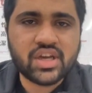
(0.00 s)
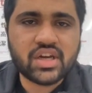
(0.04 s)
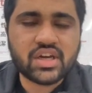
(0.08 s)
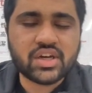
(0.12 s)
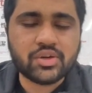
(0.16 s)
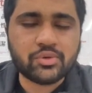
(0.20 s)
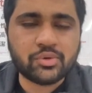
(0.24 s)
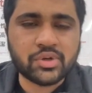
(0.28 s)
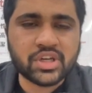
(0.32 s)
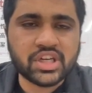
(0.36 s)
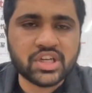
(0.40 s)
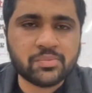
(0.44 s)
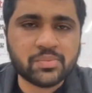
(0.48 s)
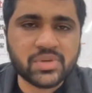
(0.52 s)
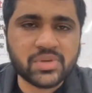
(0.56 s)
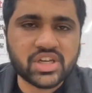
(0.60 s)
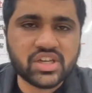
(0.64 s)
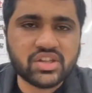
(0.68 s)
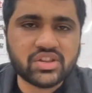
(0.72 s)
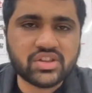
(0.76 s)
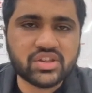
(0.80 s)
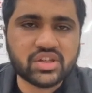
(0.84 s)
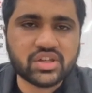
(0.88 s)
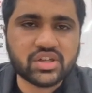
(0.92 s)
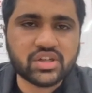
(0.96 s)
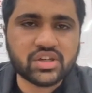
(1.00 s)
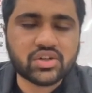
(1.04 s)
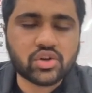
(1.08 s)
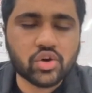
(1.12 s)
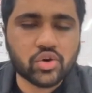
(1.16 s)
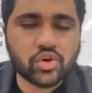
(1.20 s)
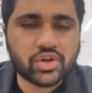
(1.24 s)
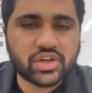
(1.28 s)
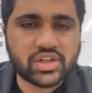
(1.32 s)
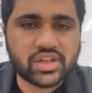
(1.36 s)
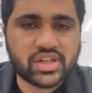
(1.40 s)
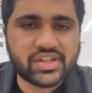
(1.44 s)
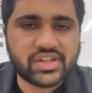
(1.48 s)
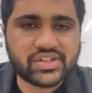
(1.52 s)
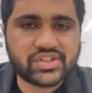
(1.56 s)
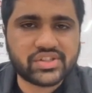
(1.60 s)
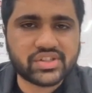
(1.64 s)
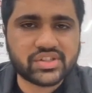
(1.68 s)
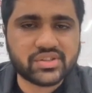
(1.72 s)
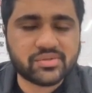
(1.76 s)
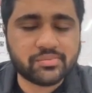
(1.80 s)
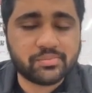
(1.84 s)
we mean the correlation